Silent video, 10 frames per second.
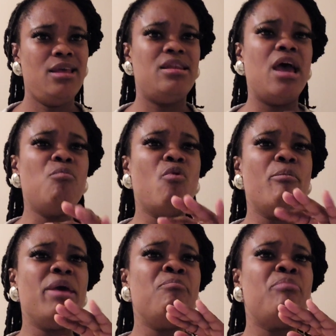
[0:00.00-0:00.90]

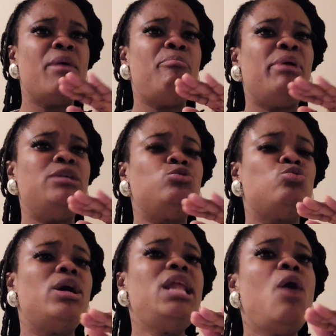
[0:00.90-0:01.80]
Nemum in pempen
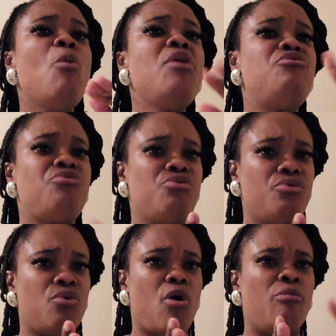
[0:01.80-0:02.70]
swana way drew
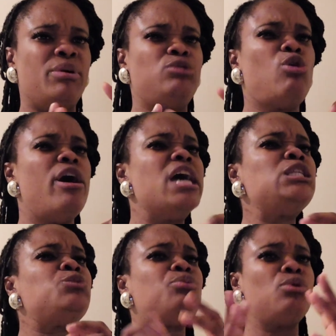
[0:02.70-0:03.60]
no or person
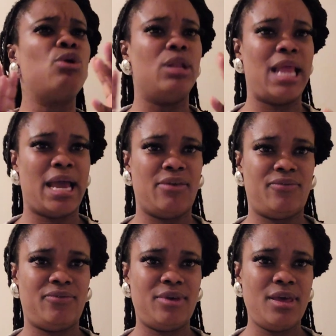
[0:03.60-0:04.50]
explore
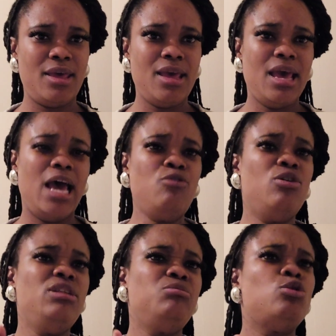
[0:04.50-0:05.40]
life. And
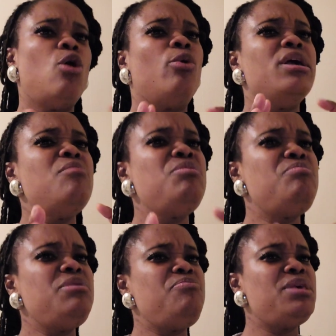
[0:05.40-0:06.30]
on him so ye
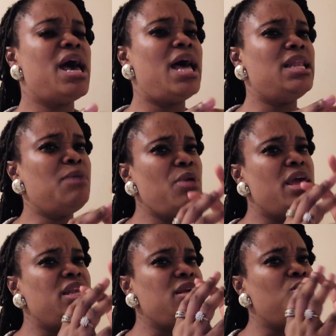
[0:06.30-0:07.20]
be biana
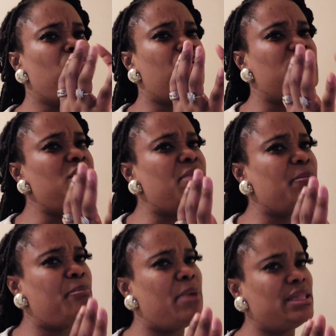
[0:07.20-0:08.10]
edin
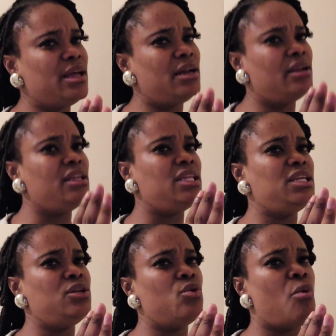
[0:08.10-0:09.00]
bonebe battery
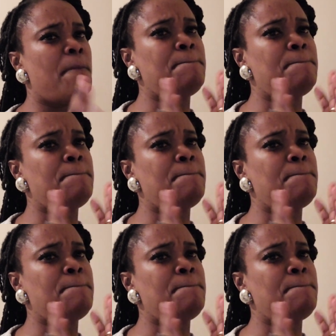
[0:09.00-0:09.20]
dino